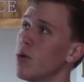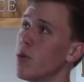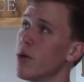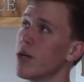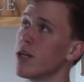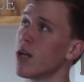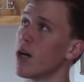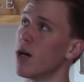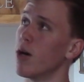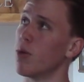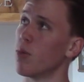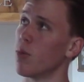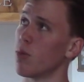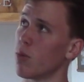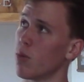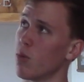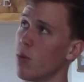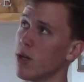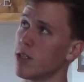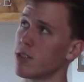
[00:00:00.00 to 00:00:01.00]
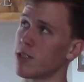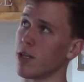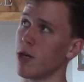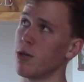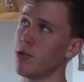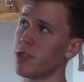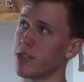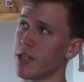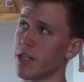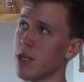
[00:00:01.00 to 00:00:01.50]
Once
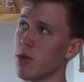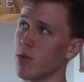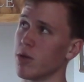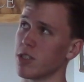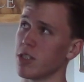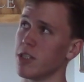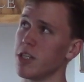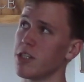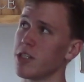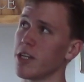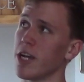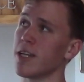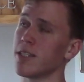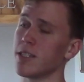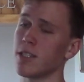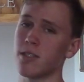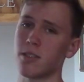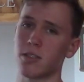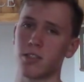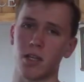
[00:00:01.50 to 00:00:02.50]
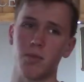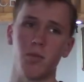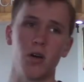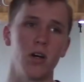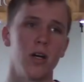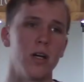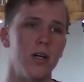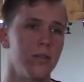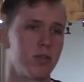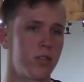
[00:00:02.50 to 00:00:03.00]
load shedding was initiated,
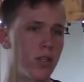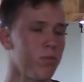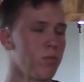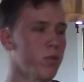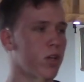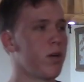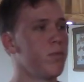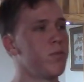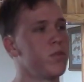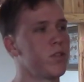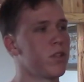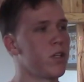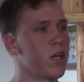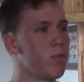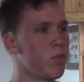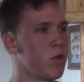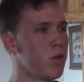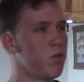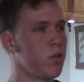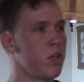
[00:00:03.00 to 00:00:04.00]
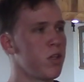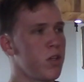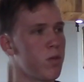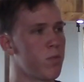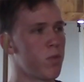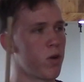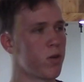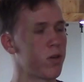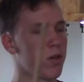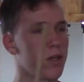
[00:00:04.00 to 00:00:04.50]
sometimes the
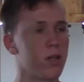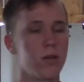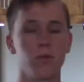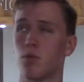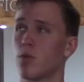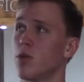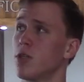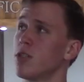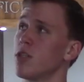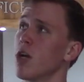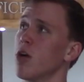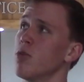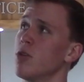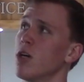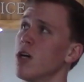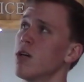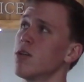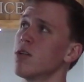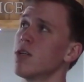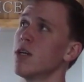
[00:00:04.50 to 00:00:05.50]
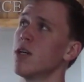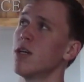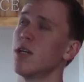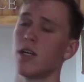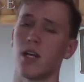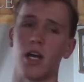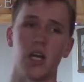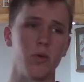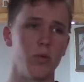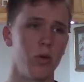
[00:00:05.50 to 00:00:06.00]
MQTT broker would go down
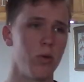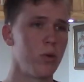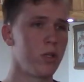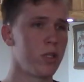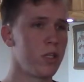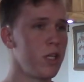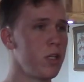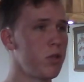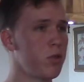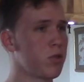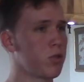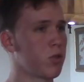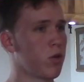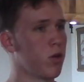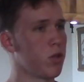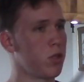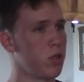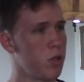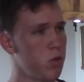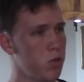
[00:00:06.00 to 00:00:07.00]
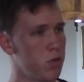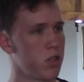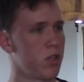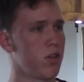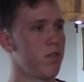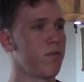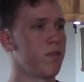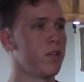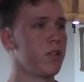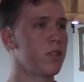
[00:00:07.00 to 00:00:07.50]
and we would need to start new
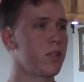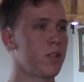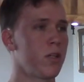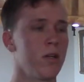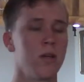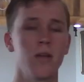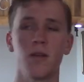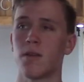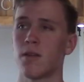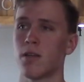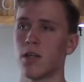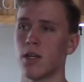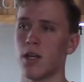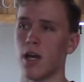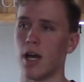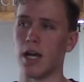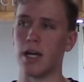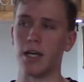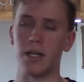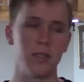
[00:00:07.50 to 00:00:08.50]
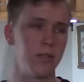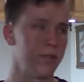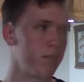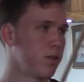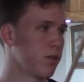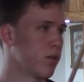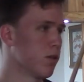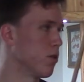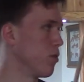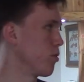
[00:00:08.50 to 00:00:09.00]
servers.
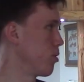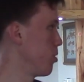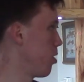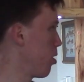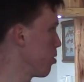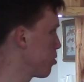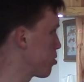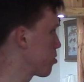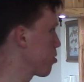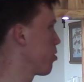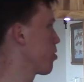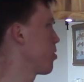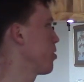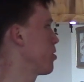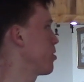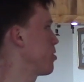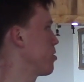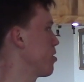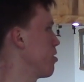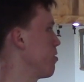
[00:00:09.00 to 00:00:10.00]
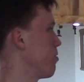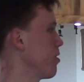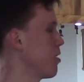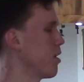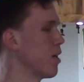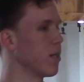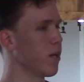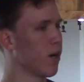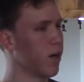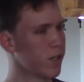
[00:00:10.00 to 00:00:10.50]
And Ronaldo started the server
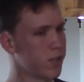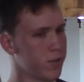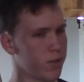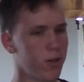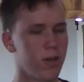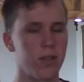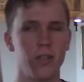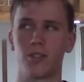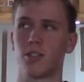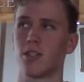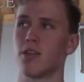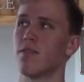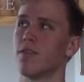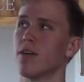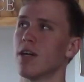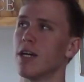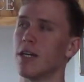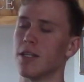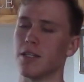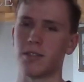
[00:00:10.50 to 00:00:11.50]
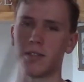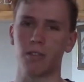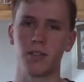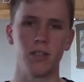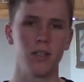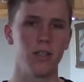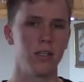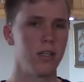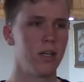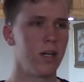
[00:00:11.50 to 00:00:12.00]
and I started the server, and
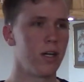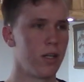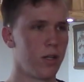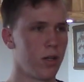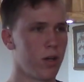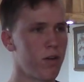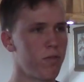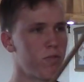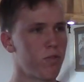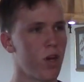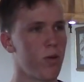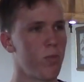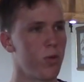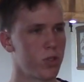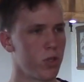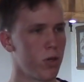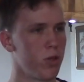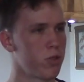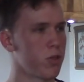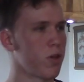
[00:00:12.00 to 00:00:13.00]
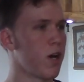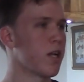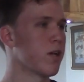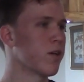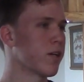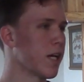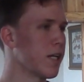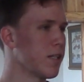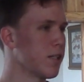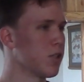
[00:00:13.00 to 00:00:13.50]
a lot of time was also
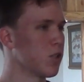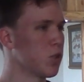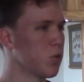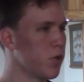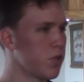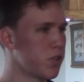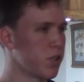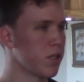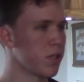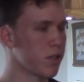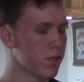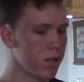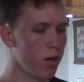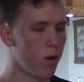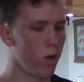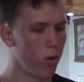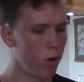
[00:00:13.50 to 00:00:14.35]
allocated switching